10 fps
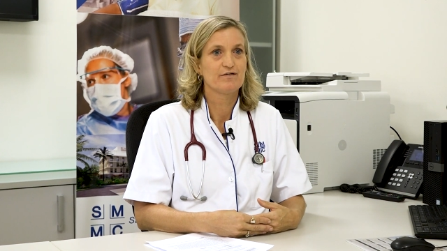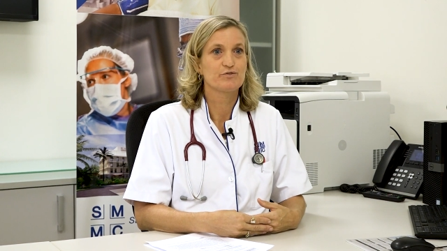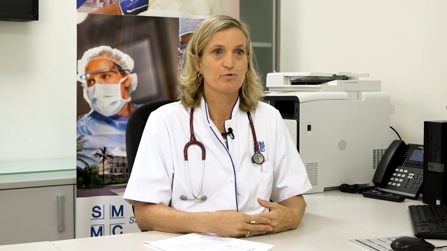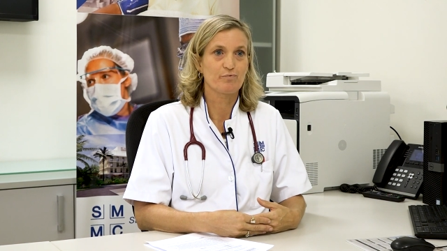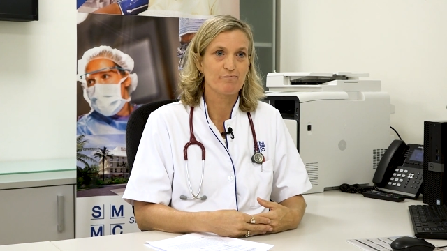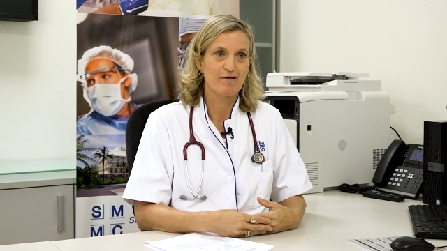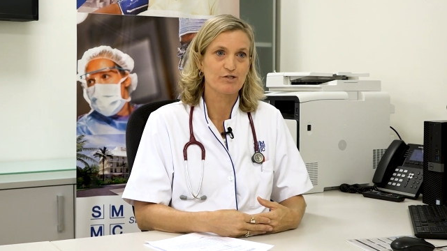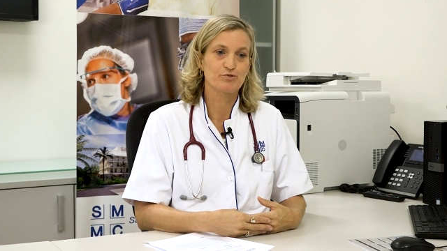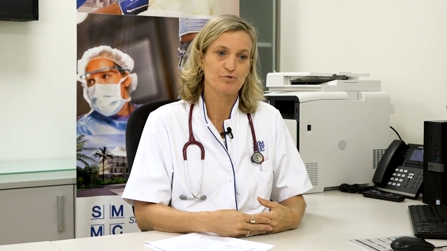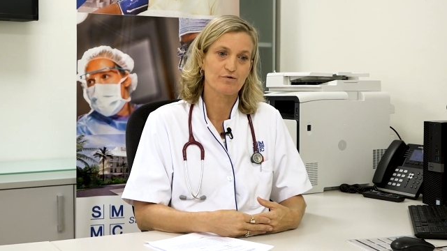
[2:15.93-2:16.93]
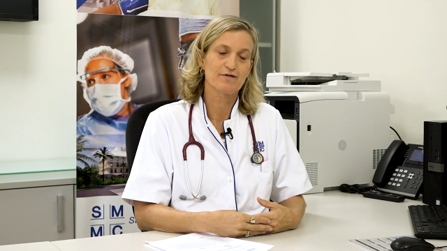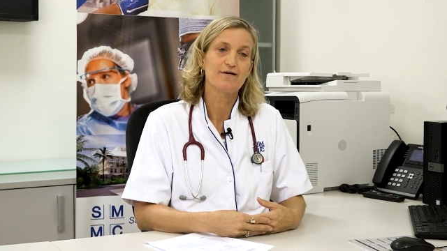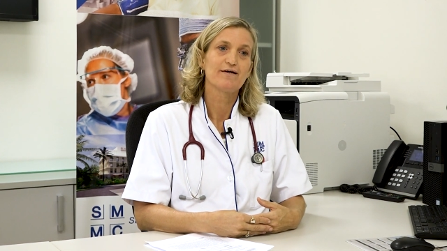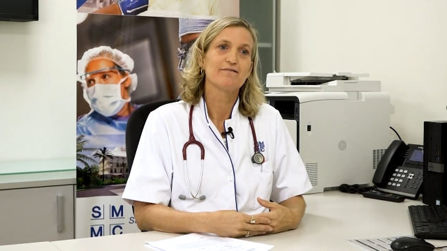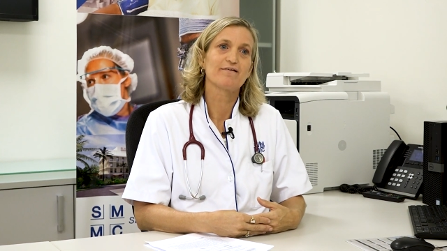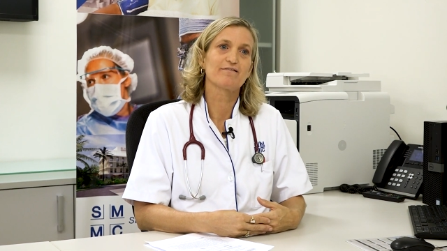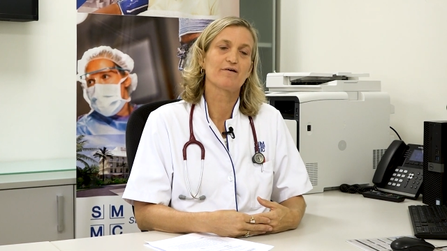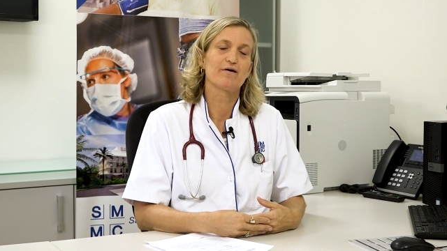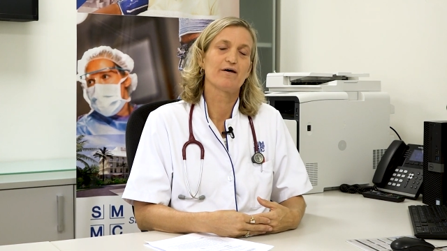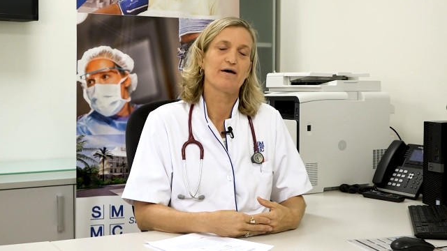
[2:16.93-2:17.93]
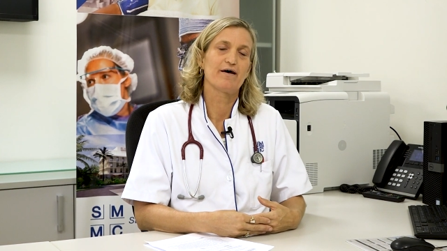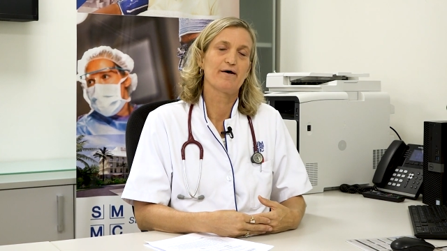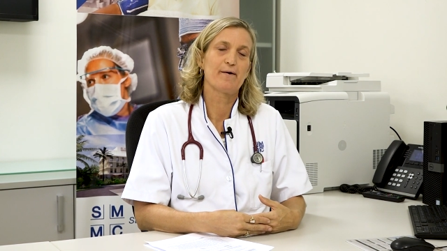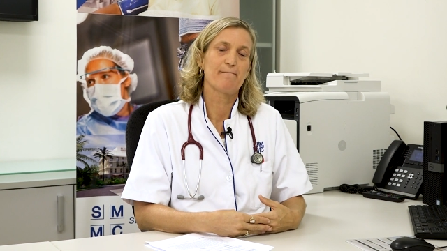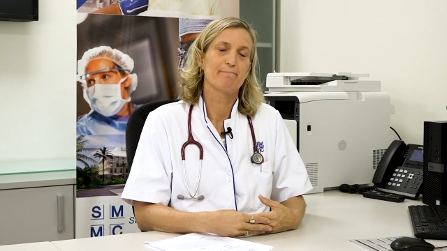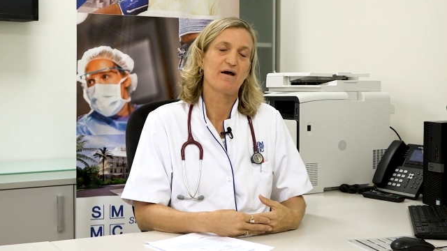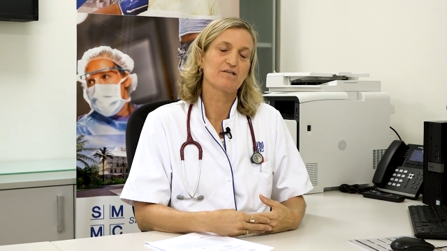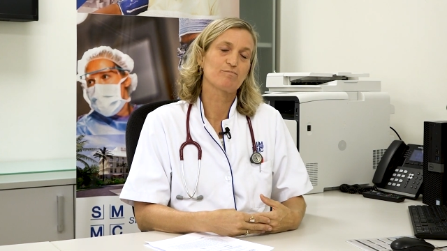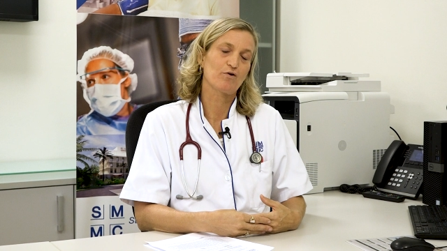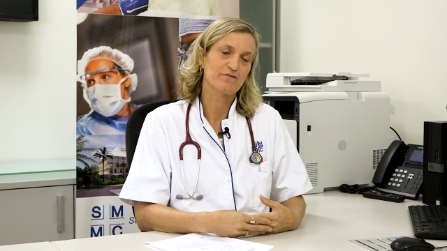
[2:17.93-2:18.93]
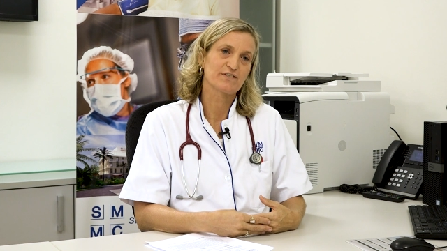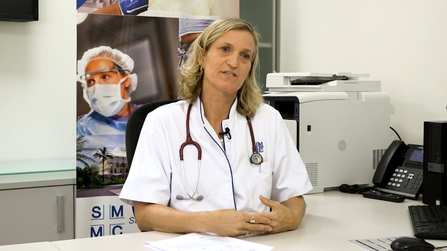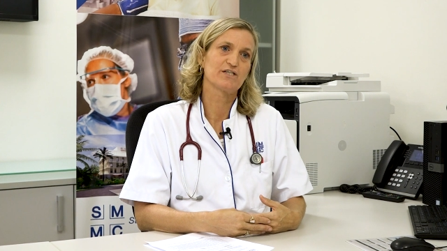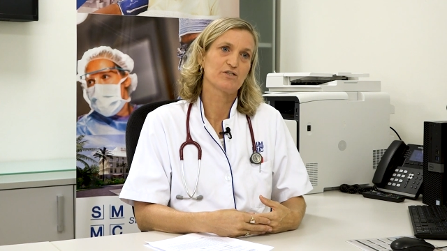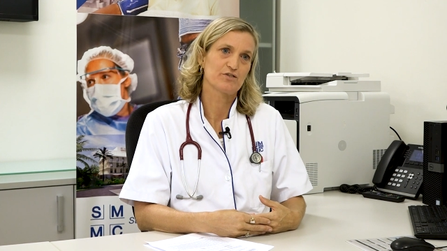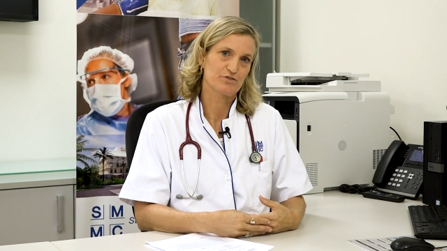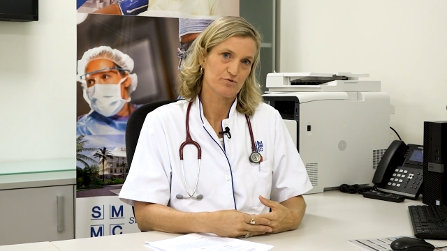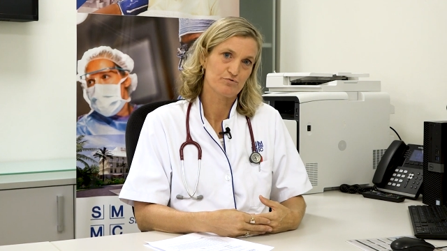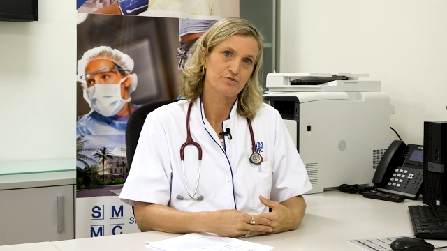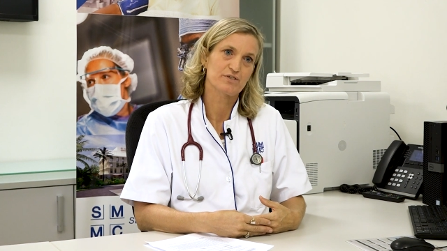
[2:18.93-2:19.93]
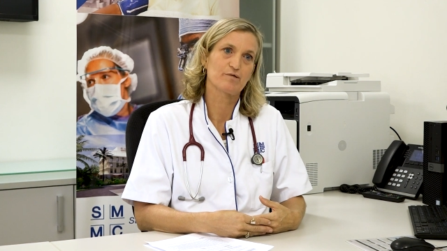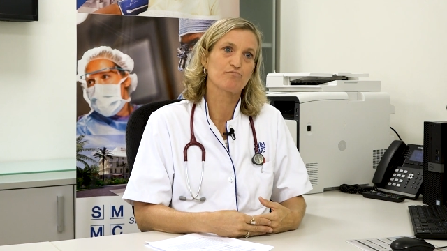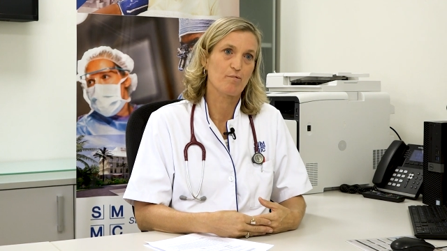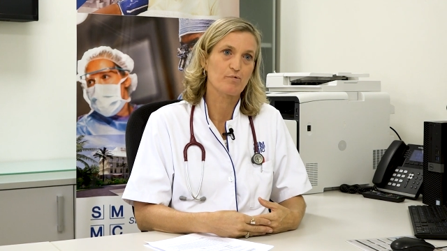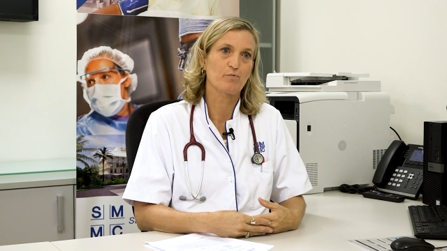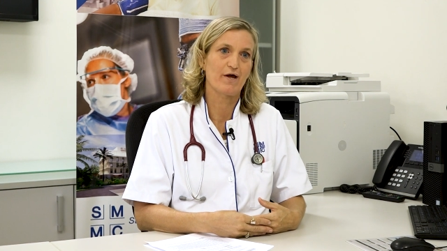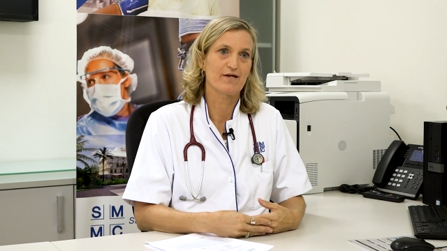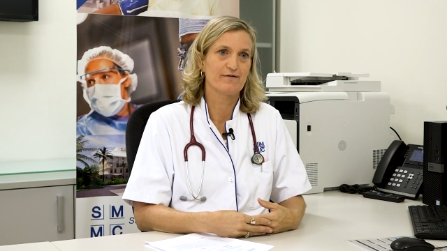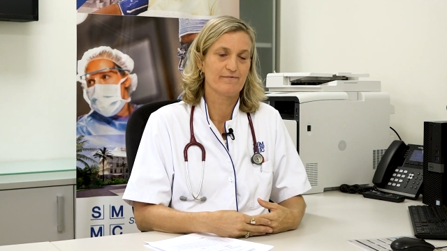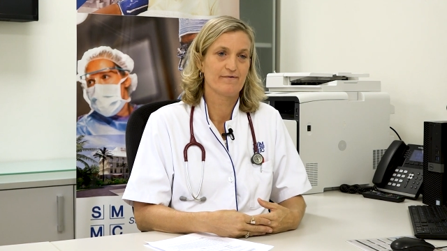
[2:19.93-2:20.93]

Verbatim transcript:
Speaker 1: So we make sure that the um, antibiotics is used in a proper way.